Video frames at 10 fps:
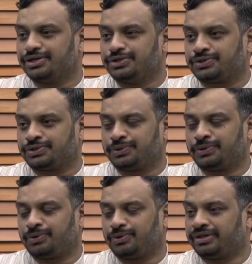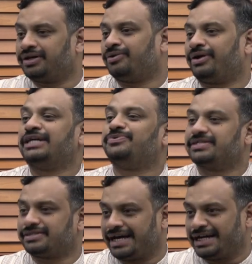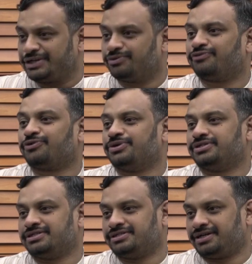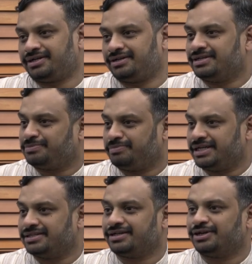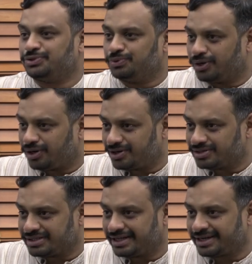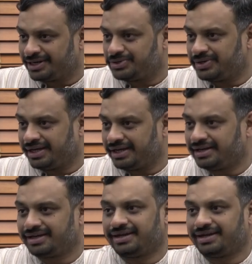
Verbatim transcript: So the right-wing's narrative, of course, is that this means there are two laws in the country,